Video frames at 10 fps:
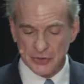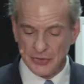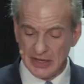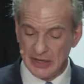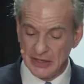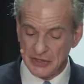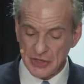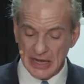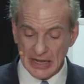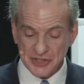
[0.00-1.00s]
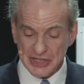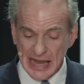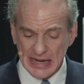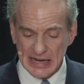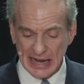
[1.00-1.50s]
to the uh,
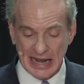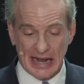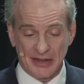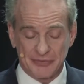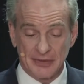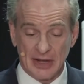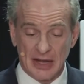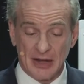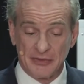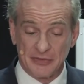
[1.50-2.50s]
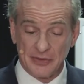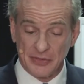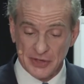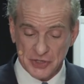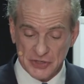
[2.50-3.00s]
second half of
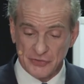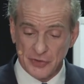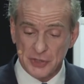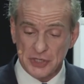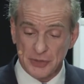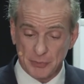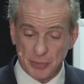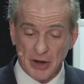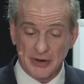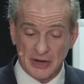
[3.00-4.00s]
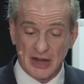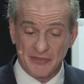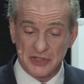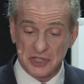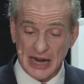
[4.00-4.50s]
this first part of
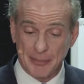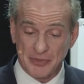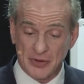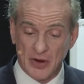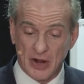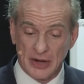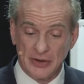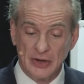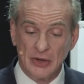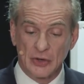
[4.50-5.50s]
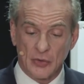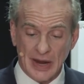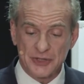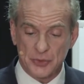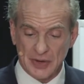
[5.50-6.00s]
the chapter on
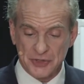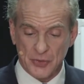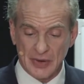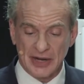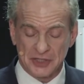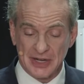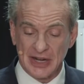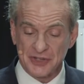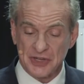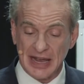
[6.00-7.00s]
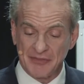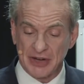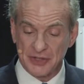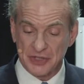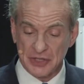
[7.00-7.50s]
Christ's resurrection as
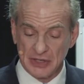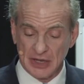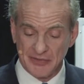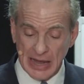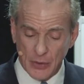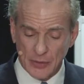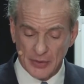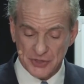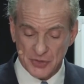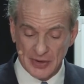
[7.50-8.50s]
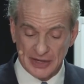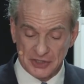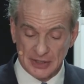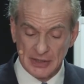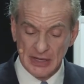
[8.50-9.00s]
evidence of our
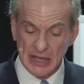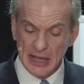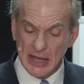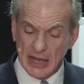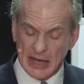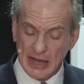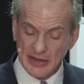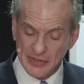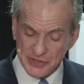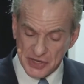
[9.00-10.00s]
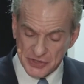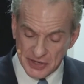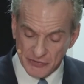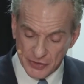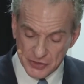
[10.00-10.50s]
resurrection. Uh, and this is
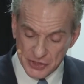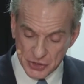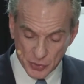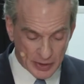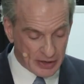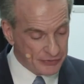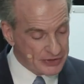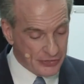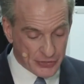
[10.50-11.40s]
in verses 12 to